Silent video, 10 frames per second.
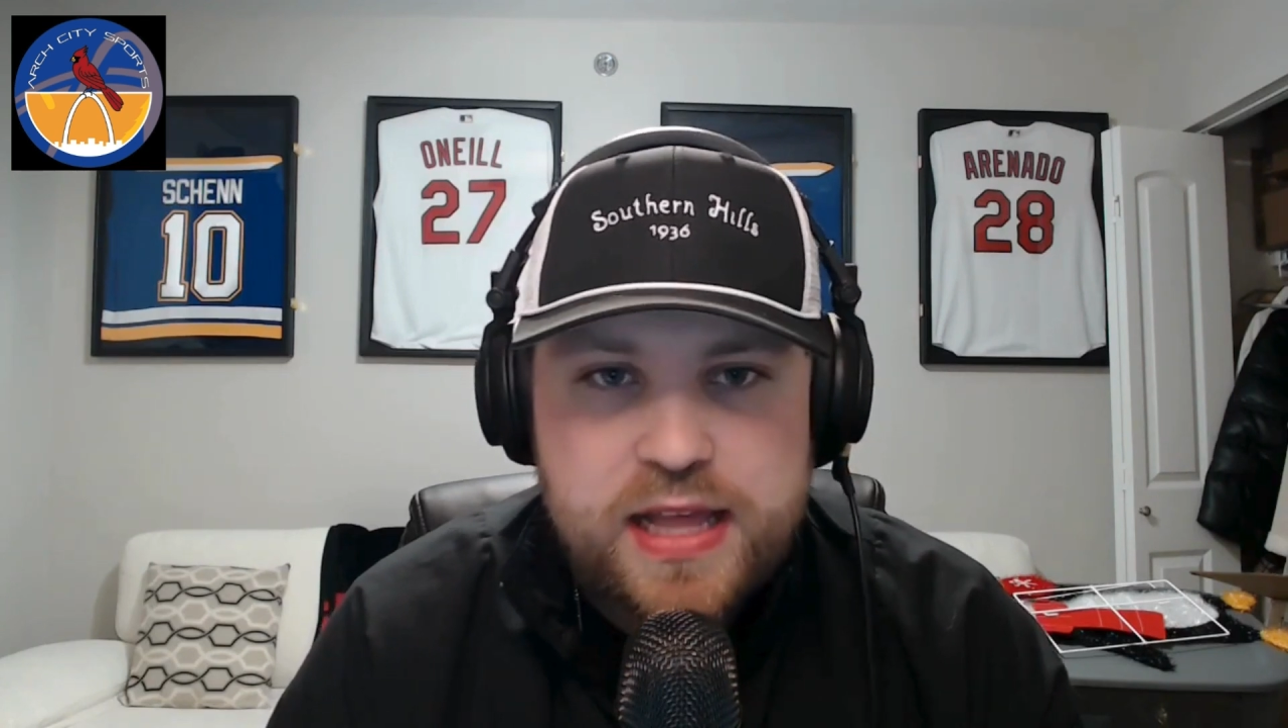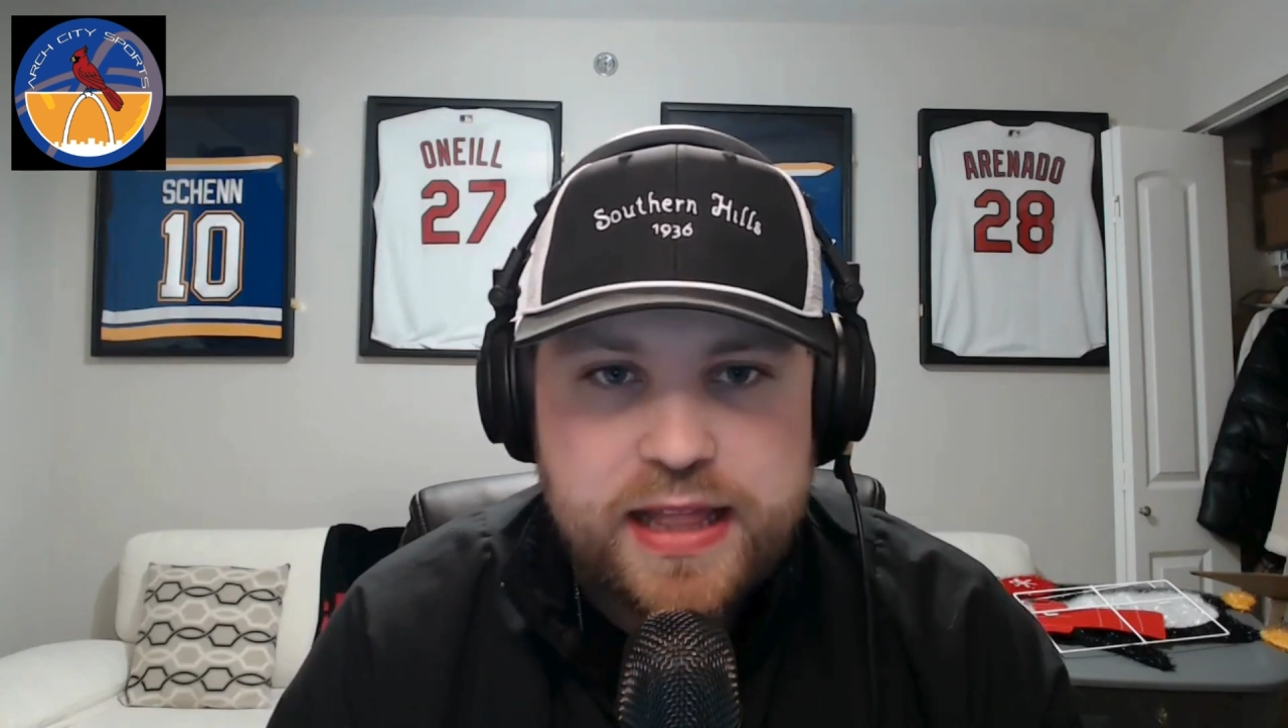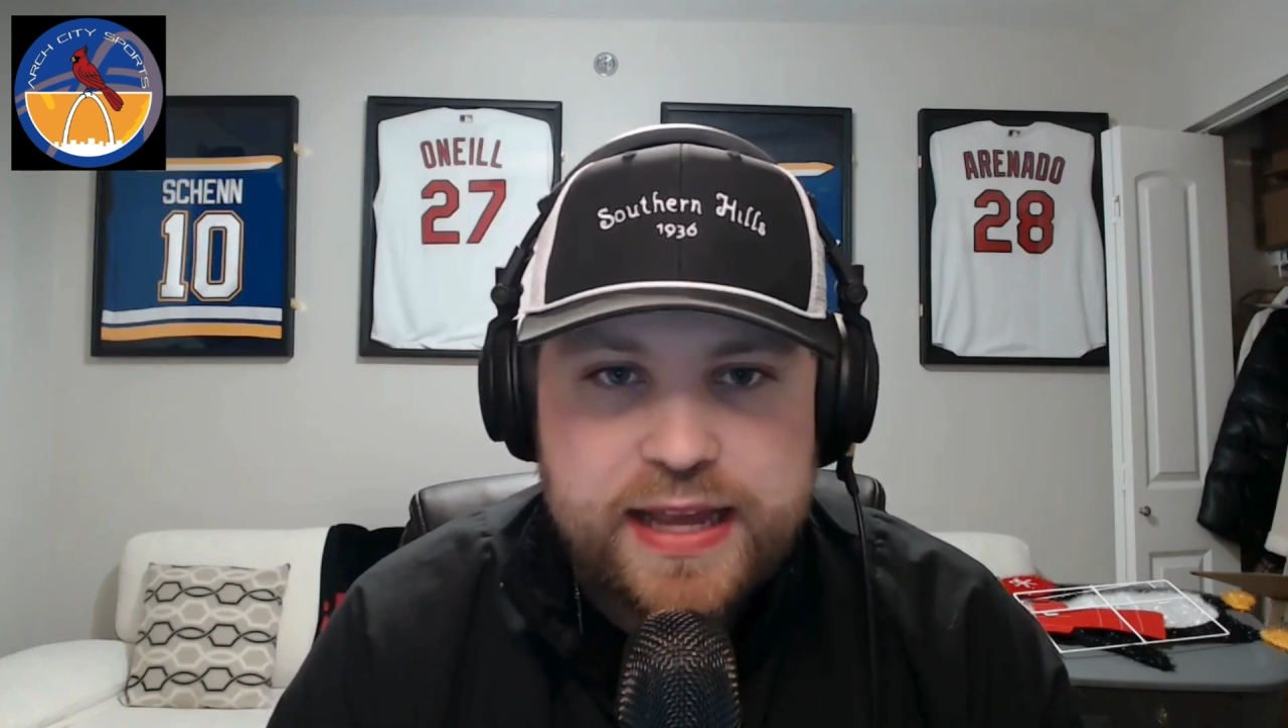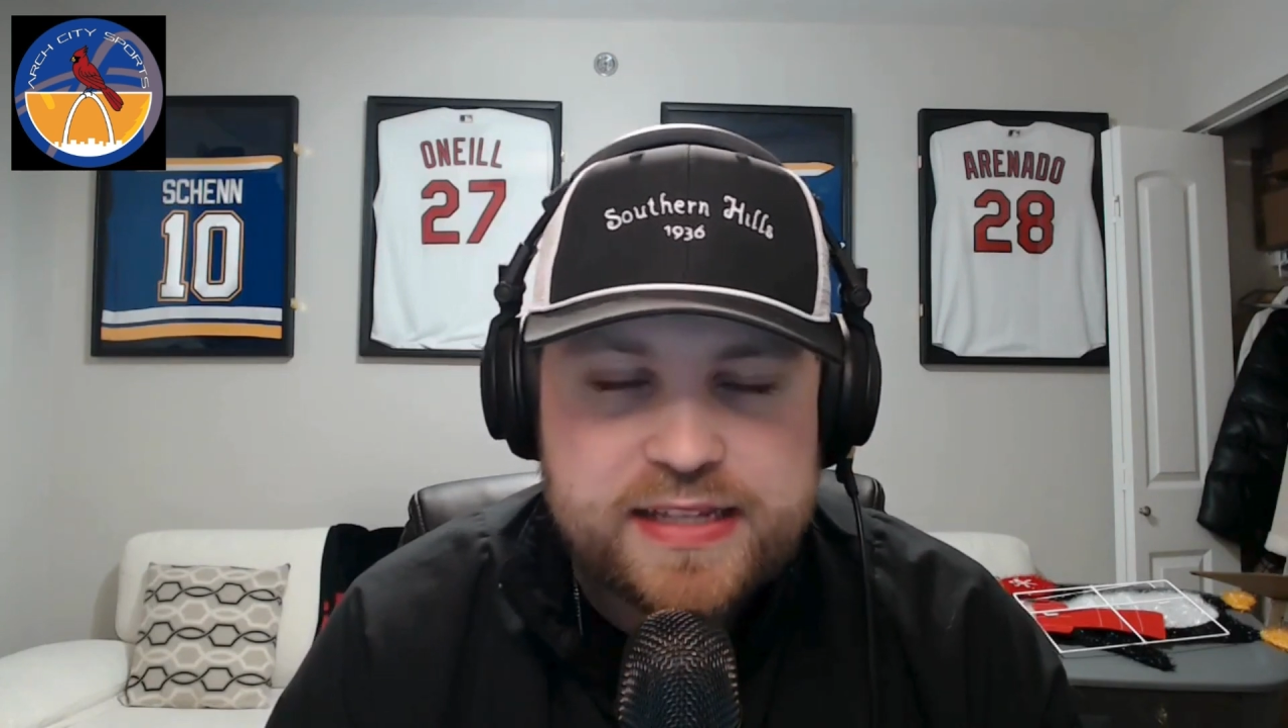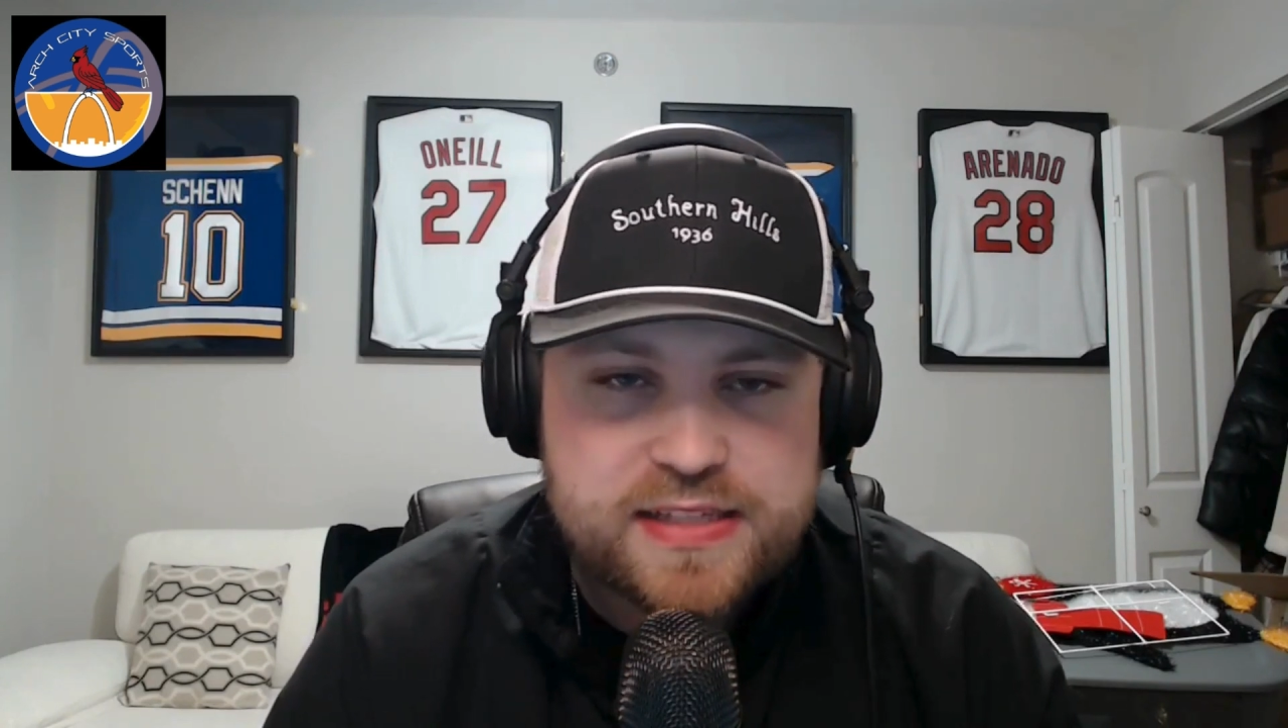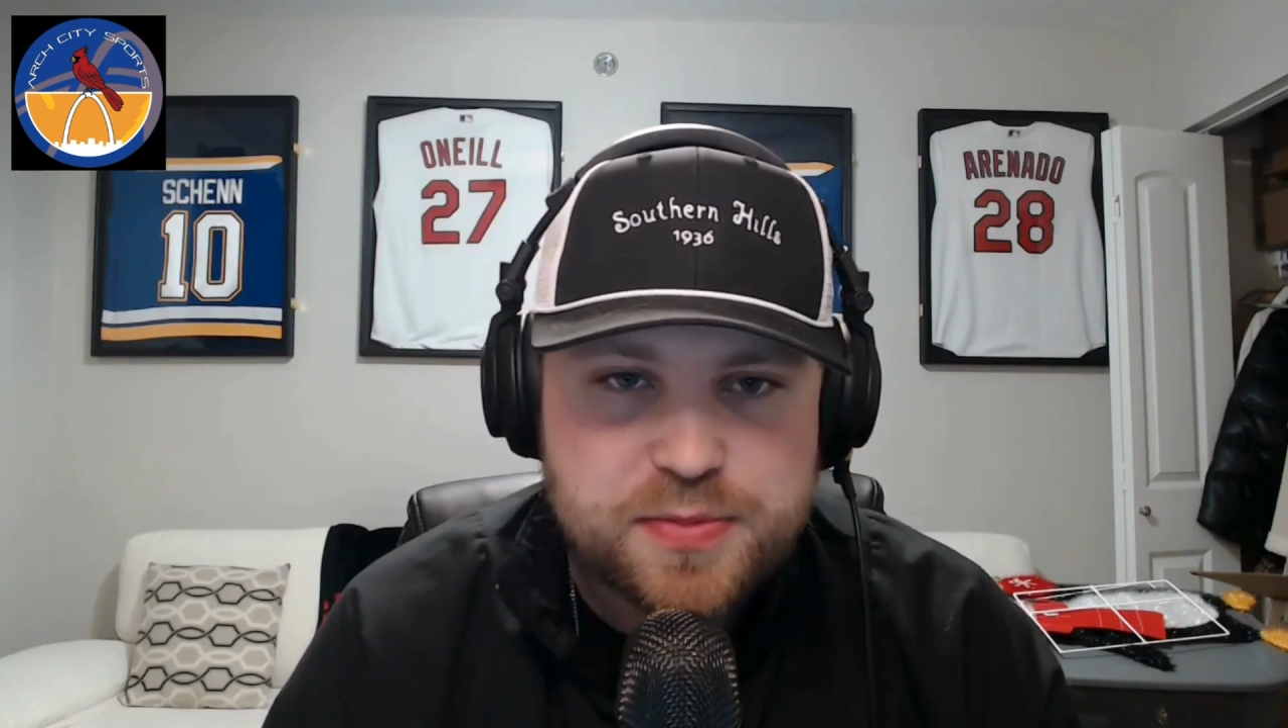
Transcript: like and